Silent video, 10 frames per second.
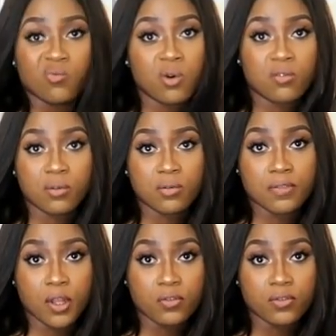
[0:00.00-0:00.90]
wore it
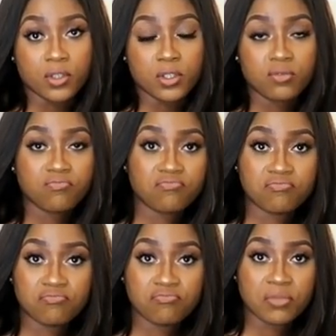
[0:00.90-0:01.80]
with loafers
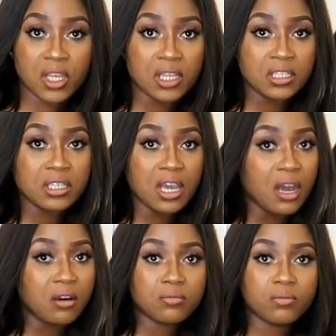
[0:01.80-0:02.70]
and
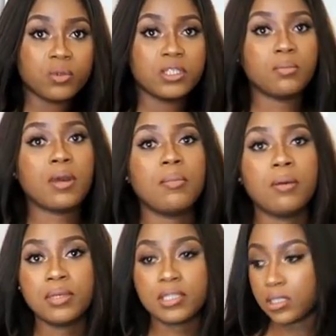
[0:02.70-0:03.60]
yeah went about my
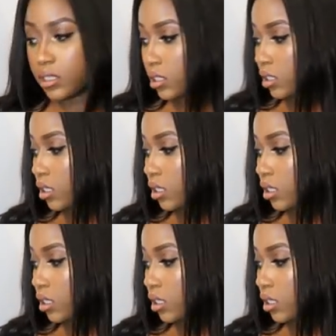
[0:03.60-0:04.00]
business